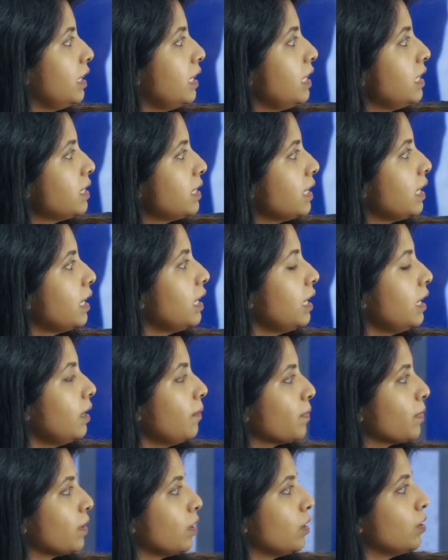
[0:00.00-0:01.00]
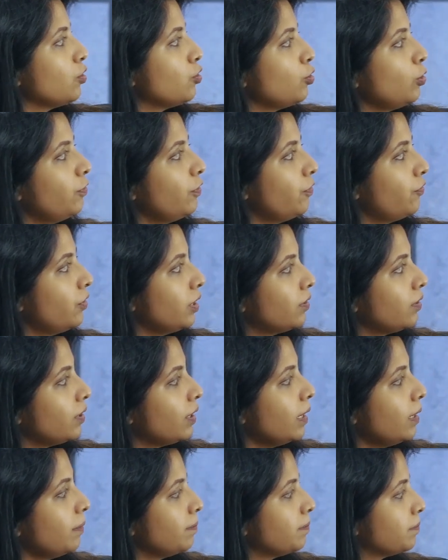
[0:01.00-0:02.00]
ECE
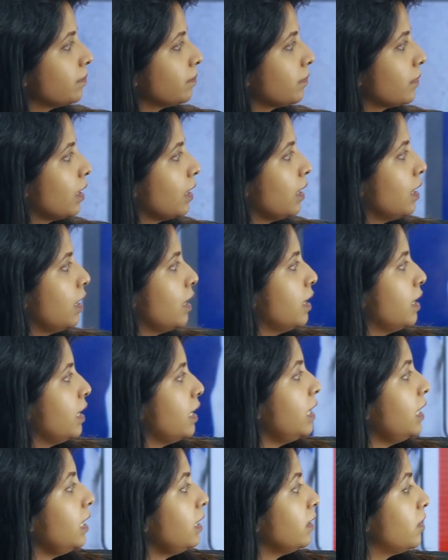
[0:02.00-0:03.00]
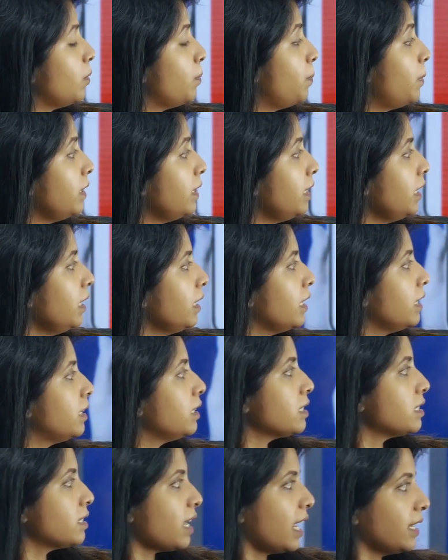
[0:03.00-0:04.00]
253, E triple E it
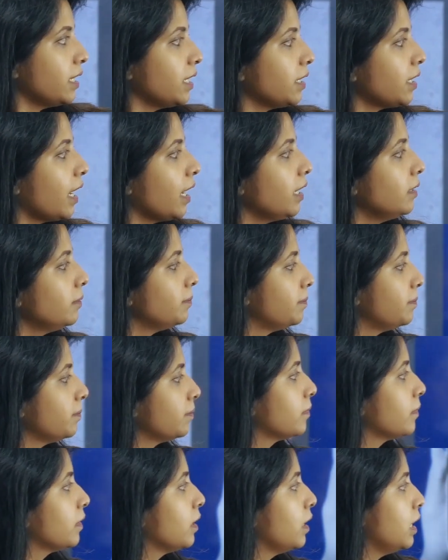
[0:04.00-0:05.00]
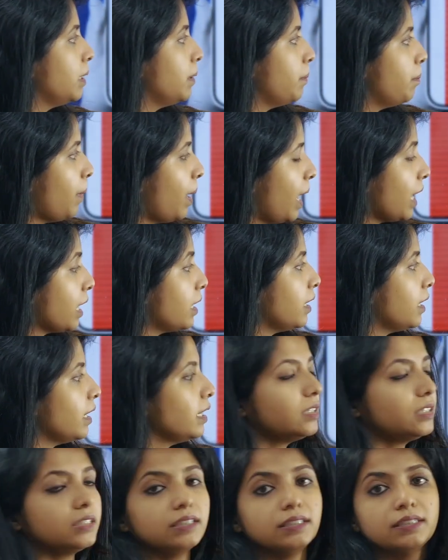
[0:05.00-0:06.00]
is 99, Mech
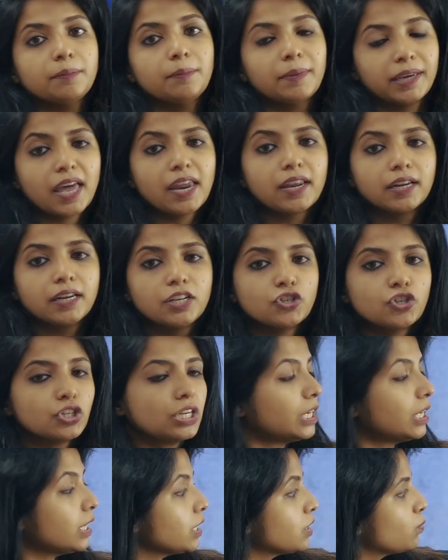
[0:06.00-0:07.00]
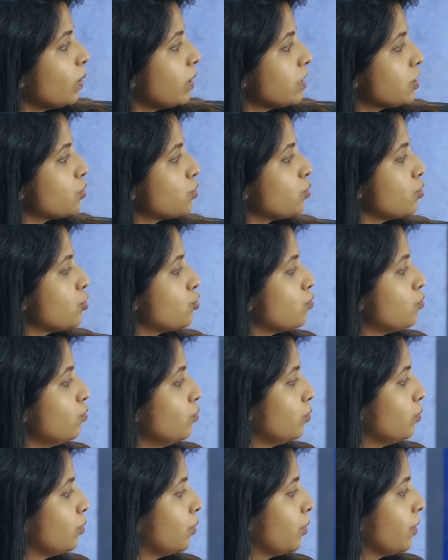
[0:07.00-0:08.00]
it is mechanical engineer it is 102,
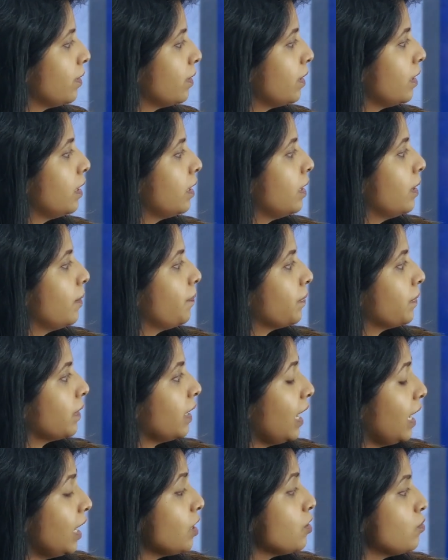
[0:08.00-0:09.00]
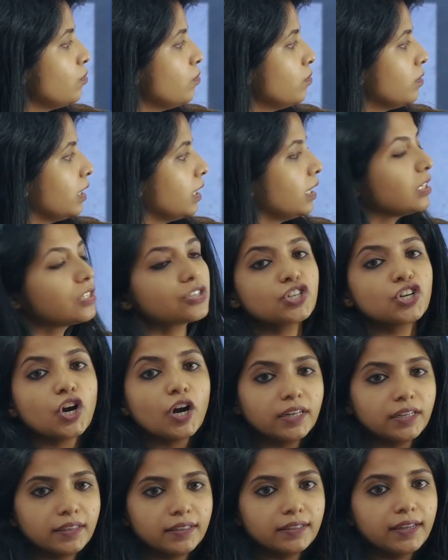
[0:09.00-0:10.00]
AU it's
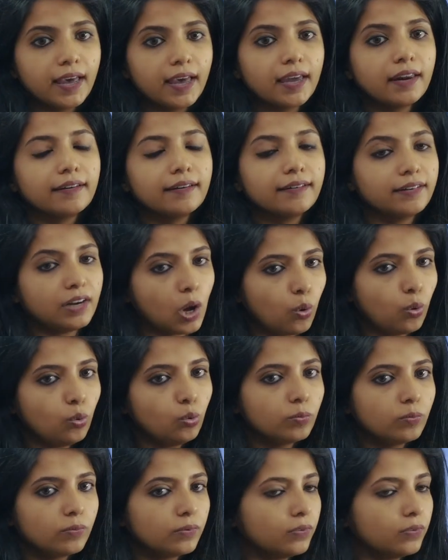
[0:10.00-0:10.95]
not there now